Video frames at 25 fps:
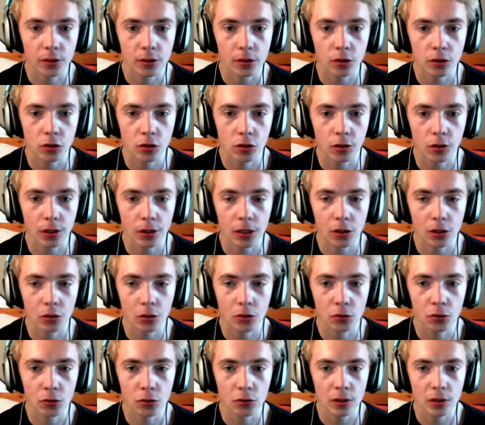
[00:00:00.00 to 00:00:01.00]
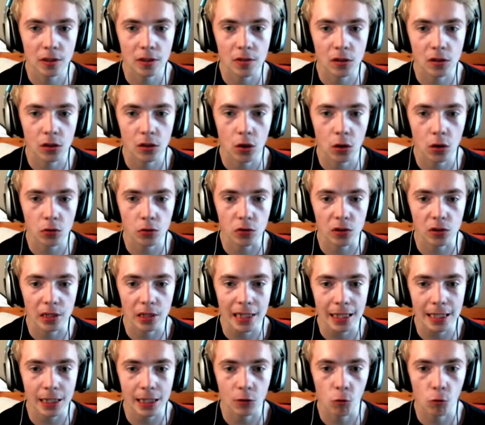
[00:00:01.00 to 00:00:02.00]
you should gotta go through this
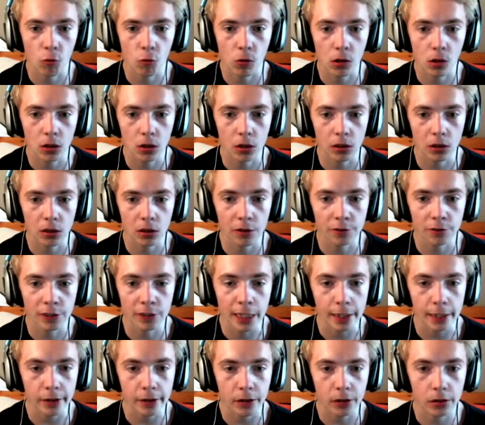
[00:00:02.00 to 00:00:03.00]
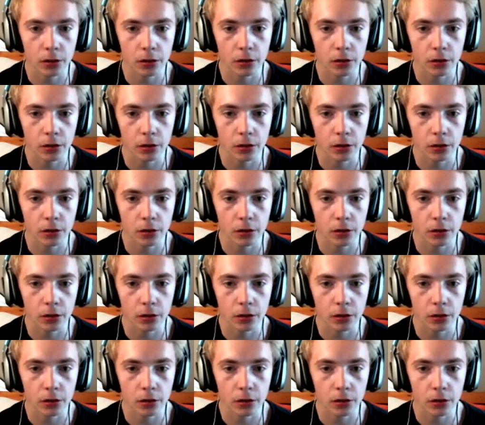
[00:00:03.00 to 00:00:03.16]
ghost-like wall of death,